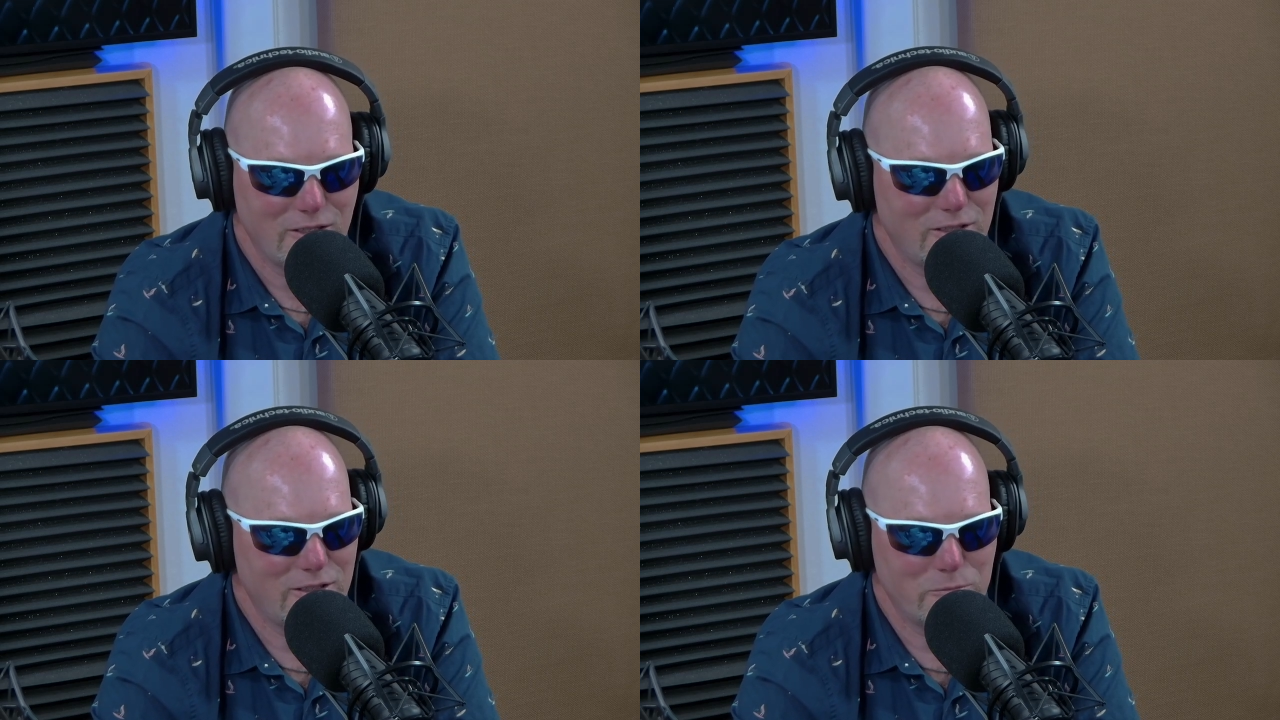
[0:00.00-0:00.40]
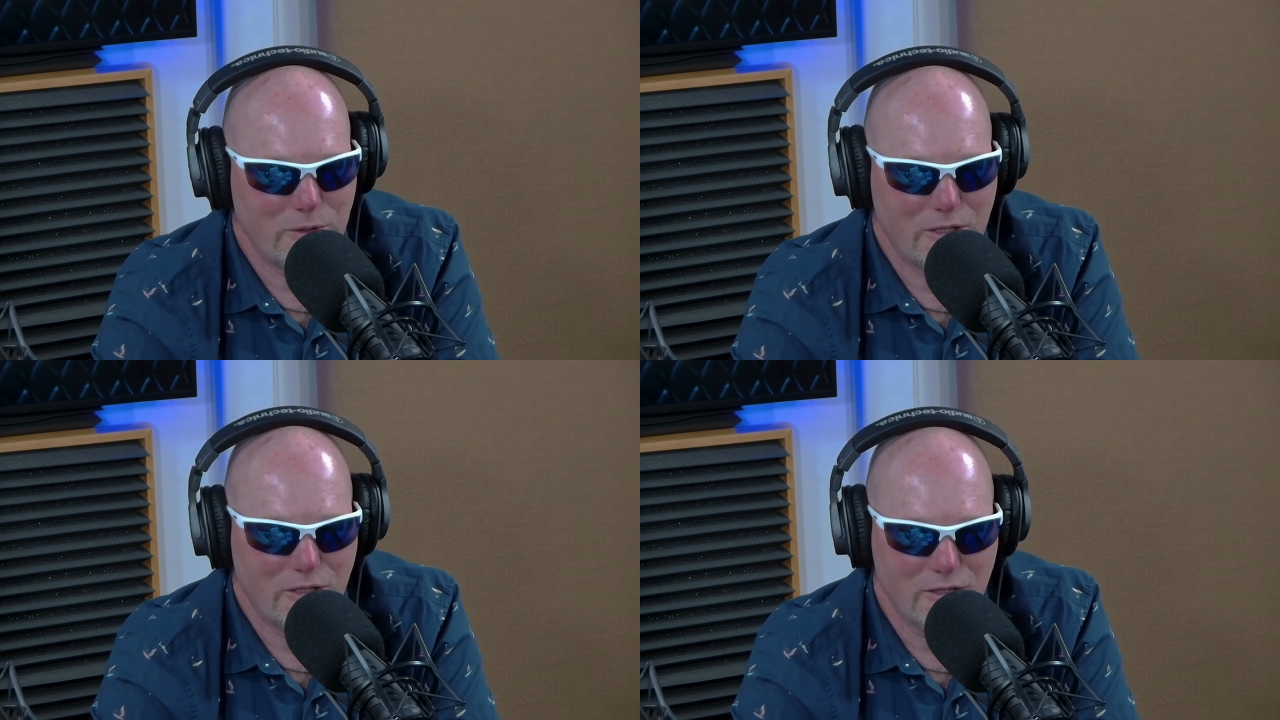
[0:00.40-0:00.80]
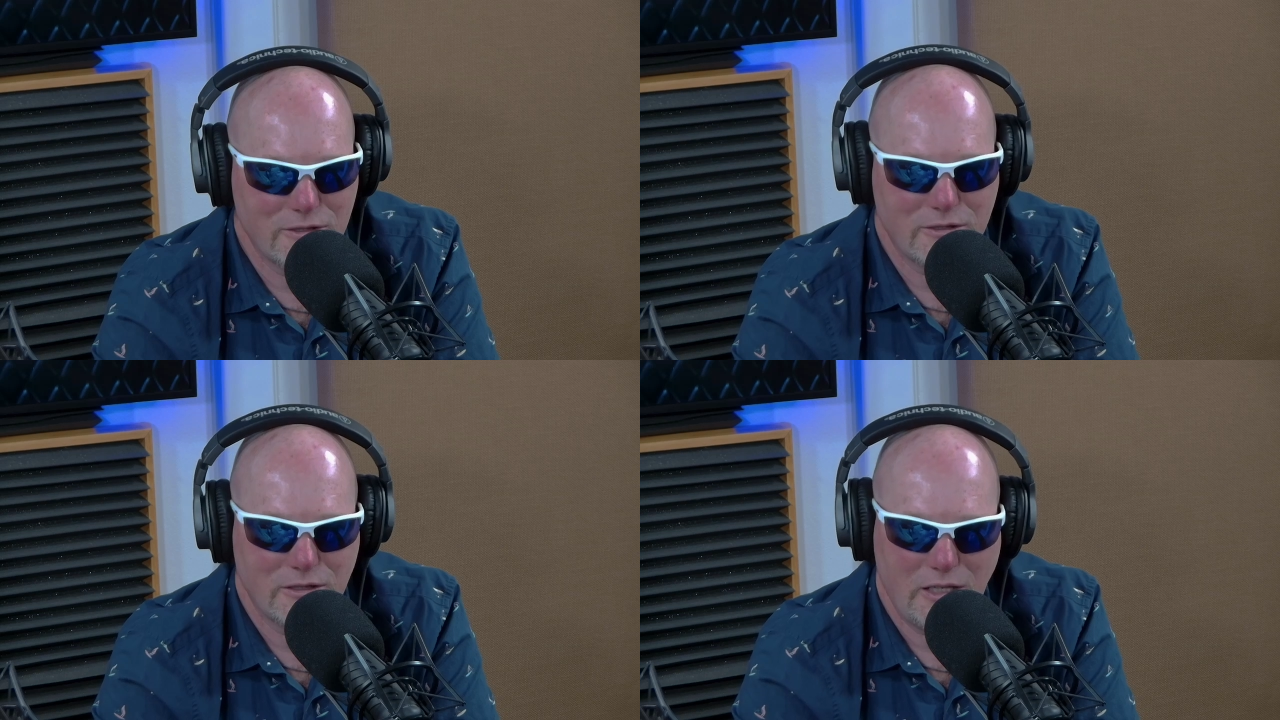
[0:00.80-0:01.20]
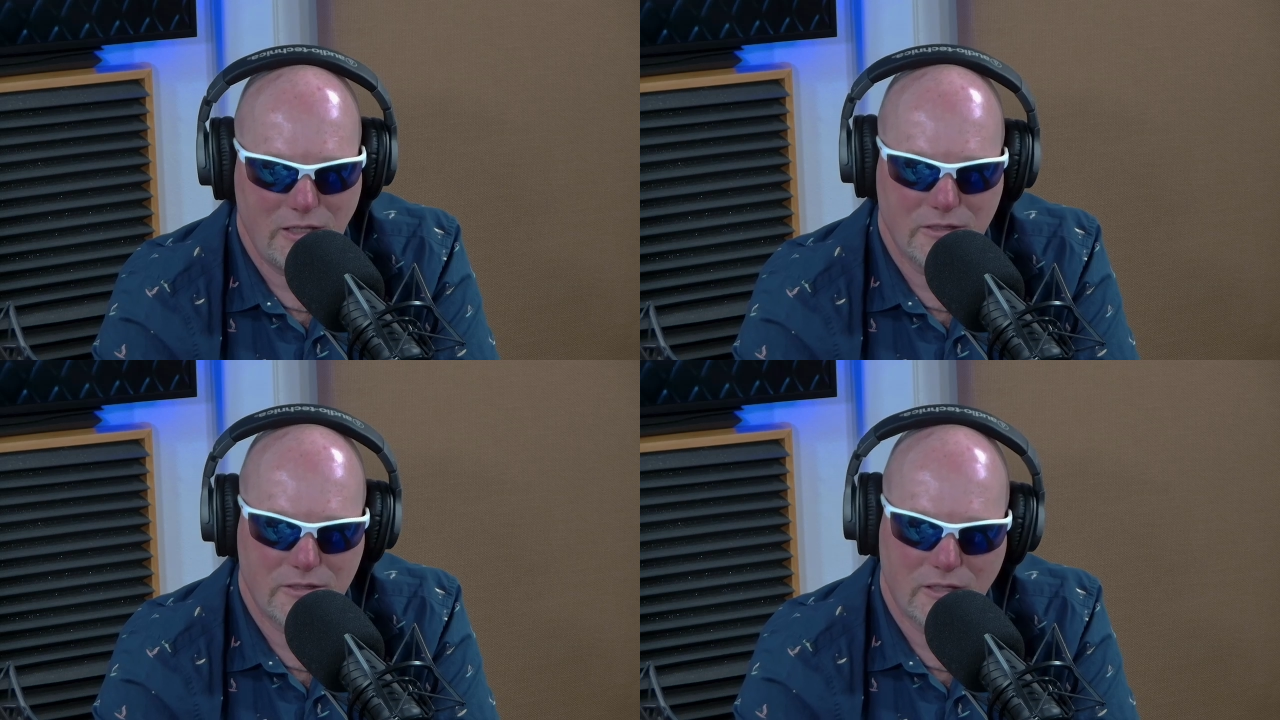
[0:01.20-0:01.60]
Because he
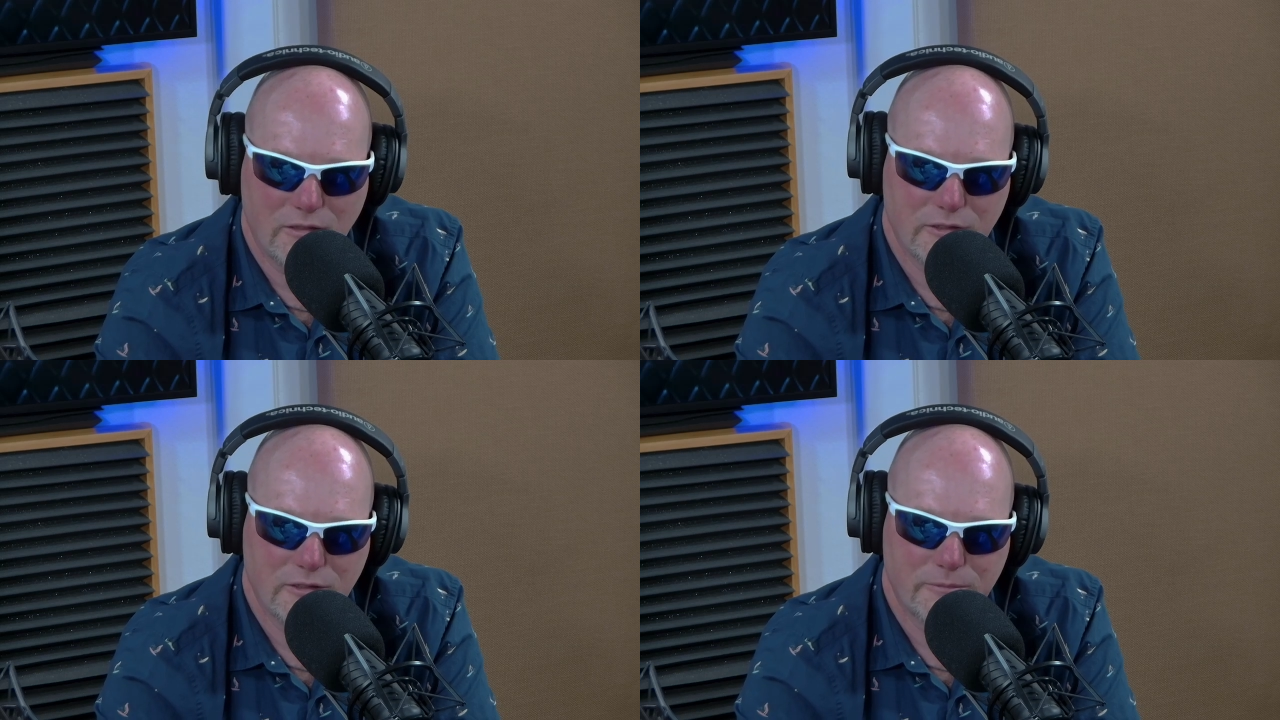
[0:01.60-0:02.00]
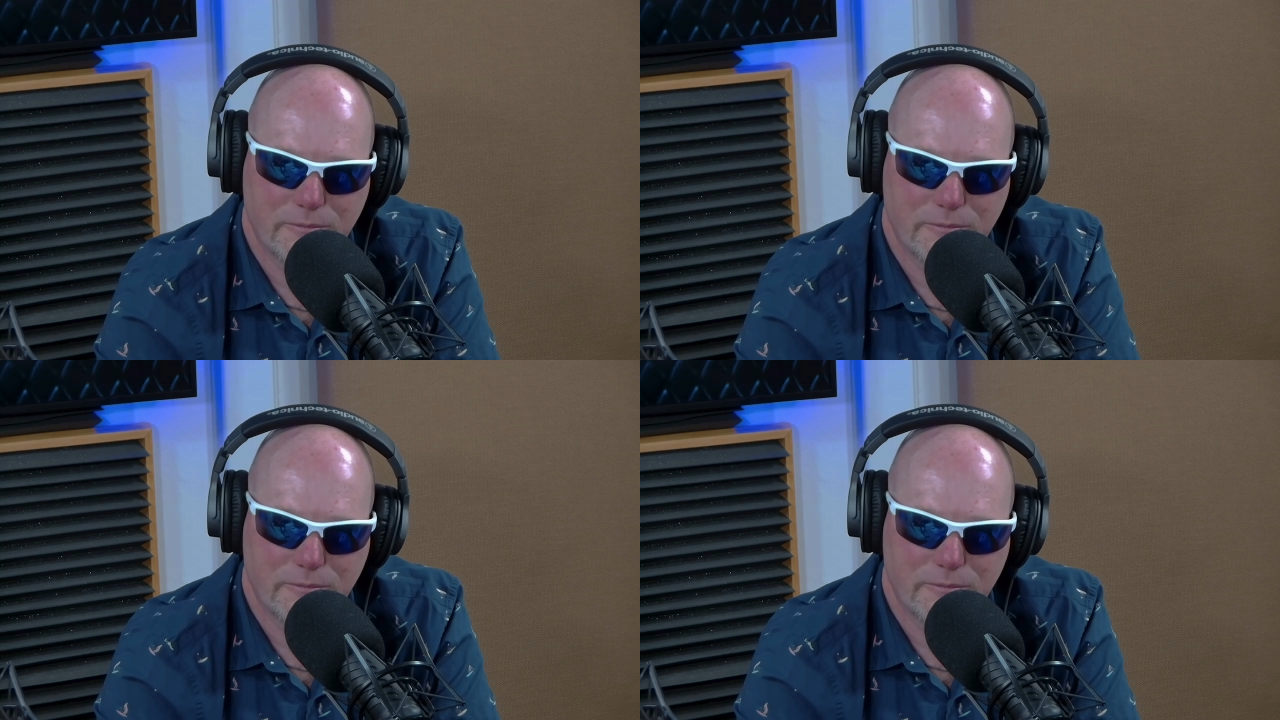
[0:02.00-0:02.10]
discovered